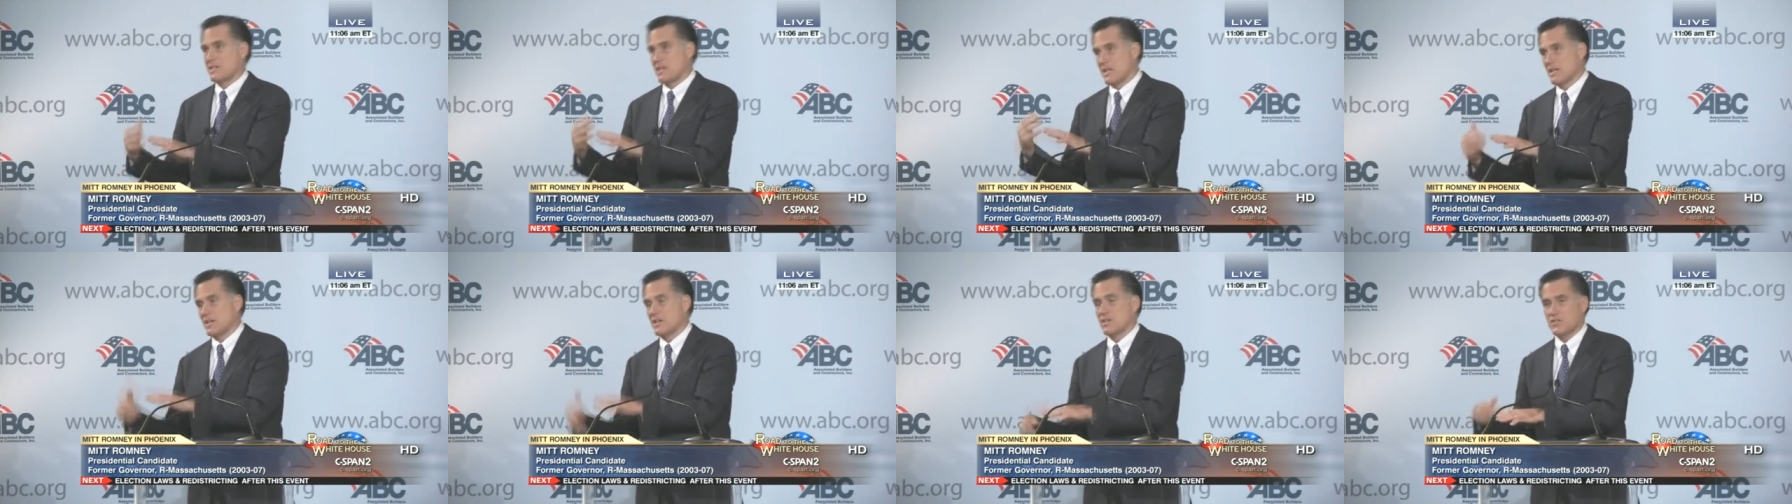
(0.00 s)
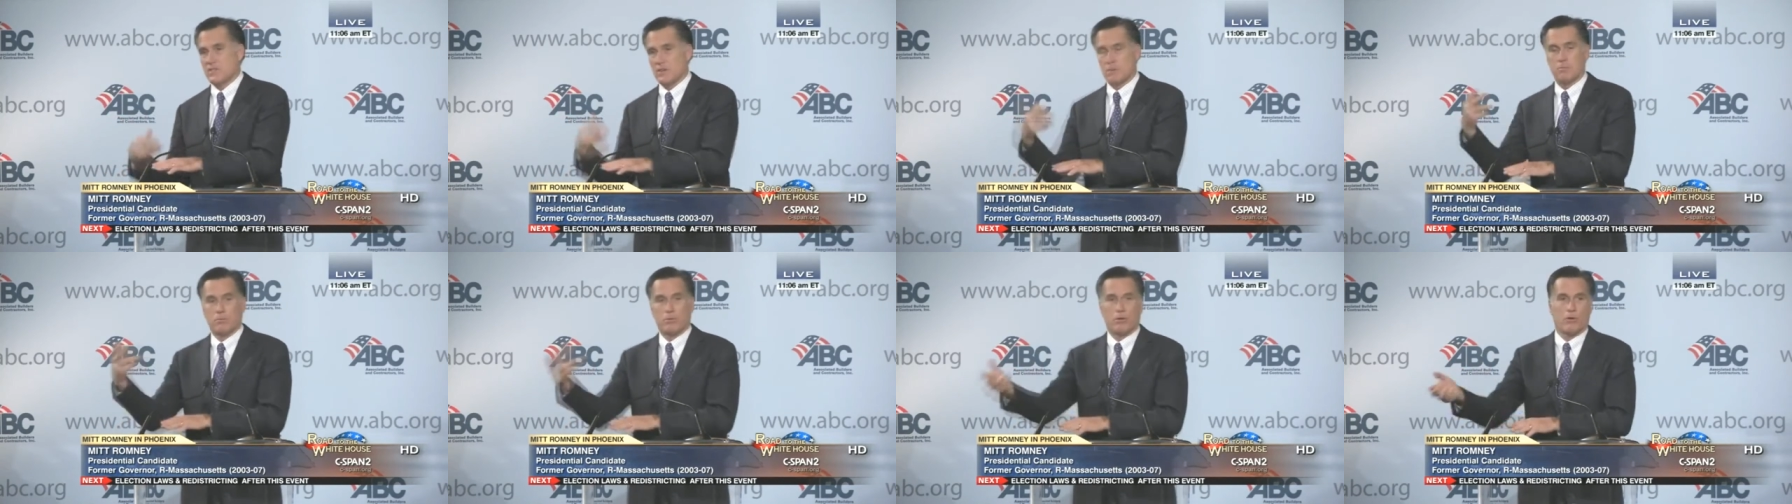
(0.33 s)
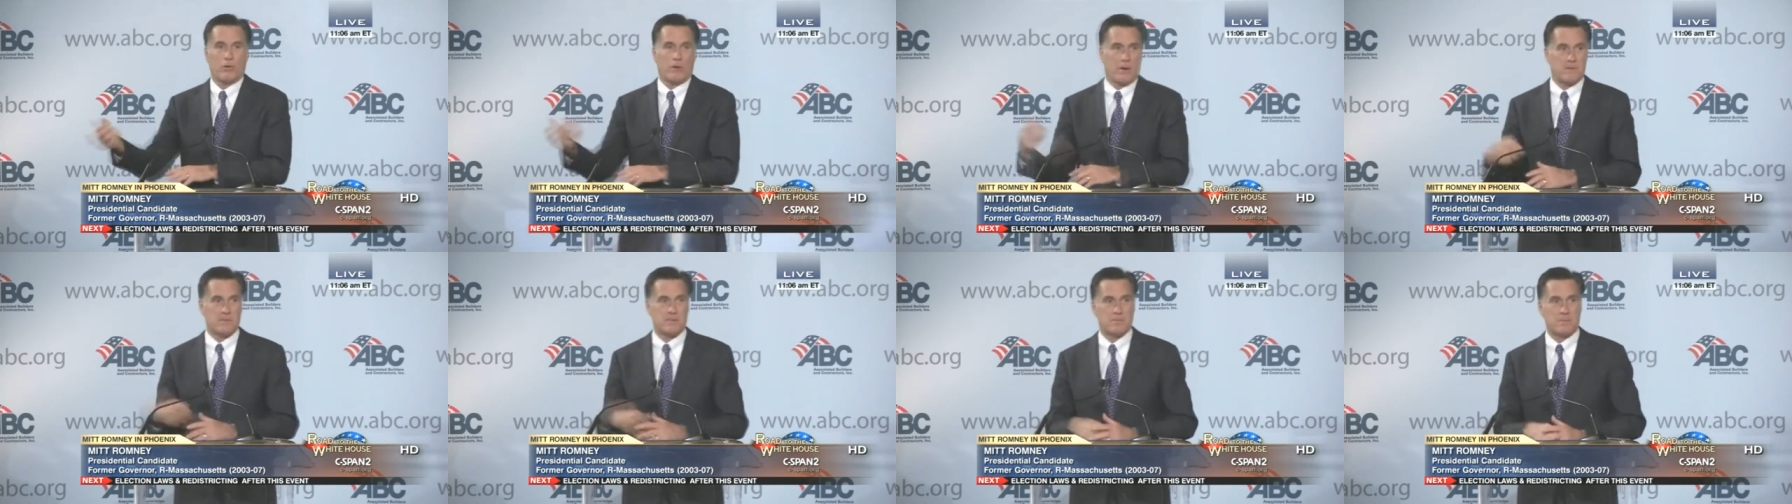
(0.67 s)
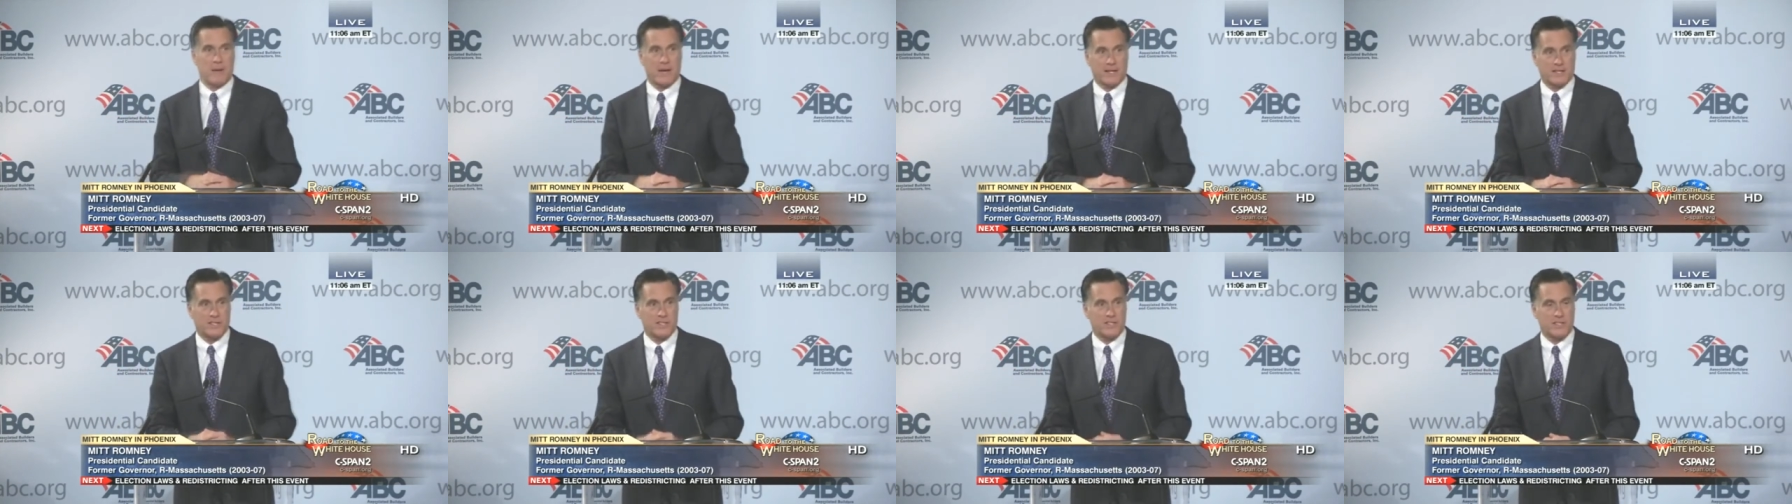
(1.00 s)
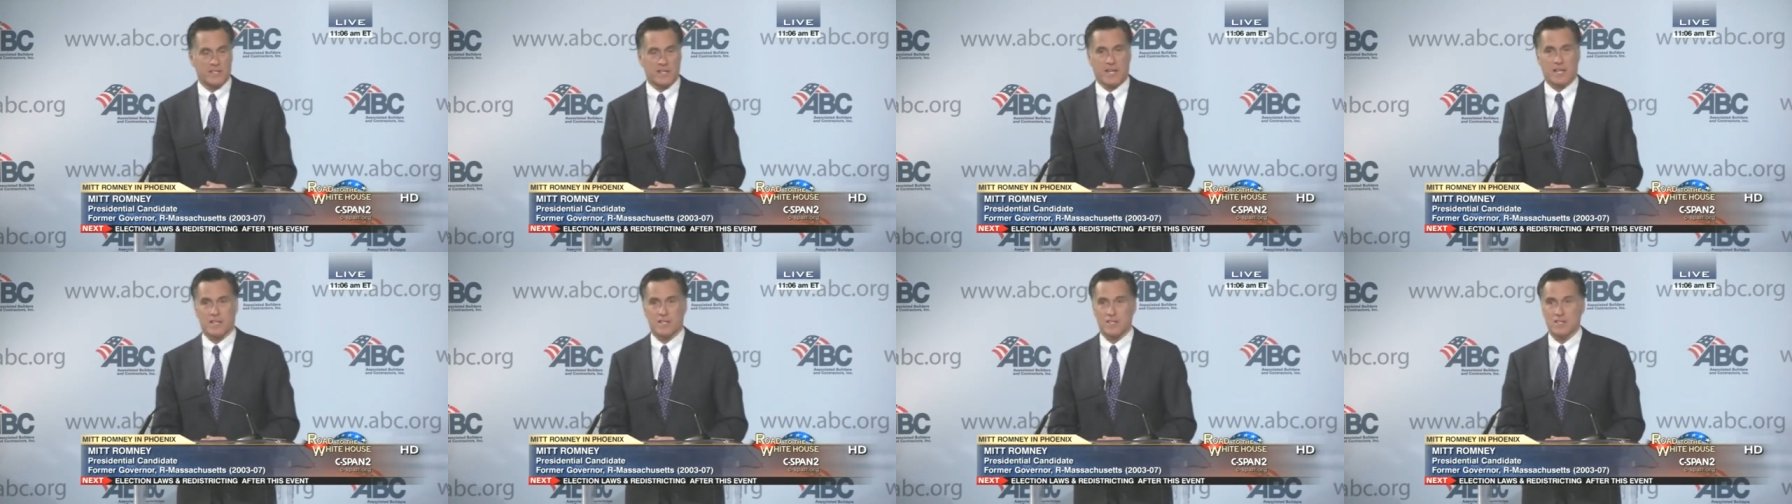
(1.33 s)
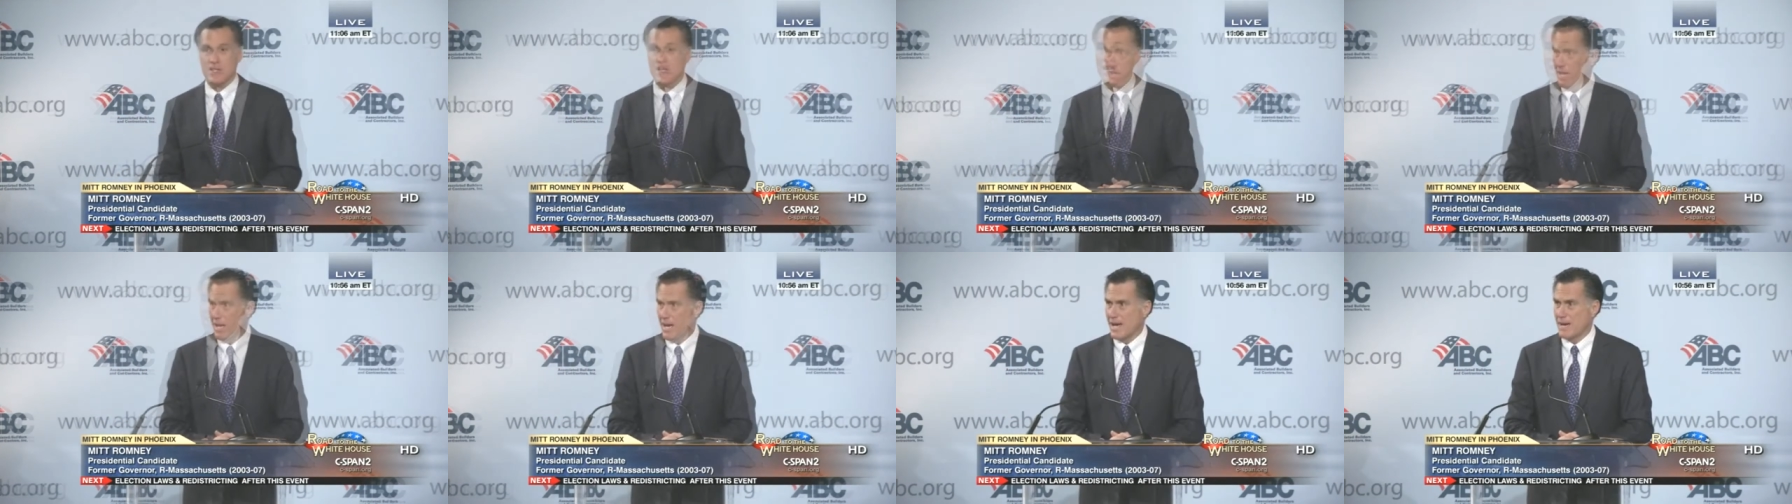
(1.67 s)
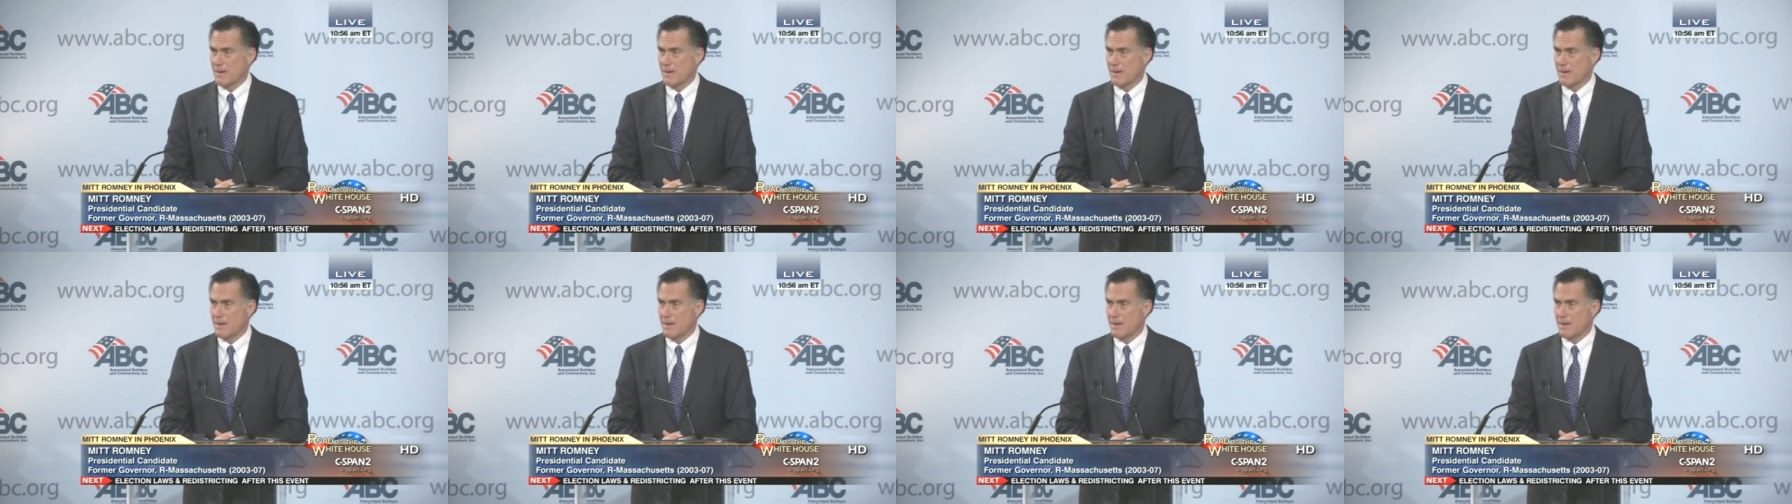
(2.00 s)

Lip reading: sending some programs back to states.